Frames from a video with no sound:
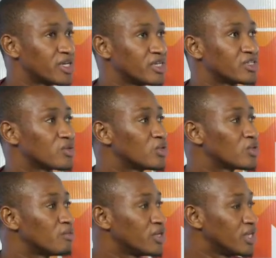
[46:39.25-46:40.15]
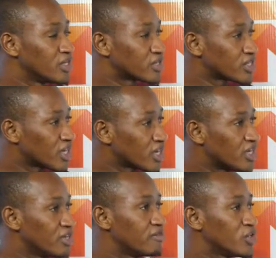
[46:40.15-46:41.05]
it is going to be interested
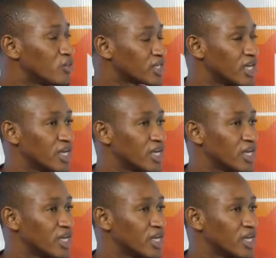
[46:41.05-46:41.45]
individuals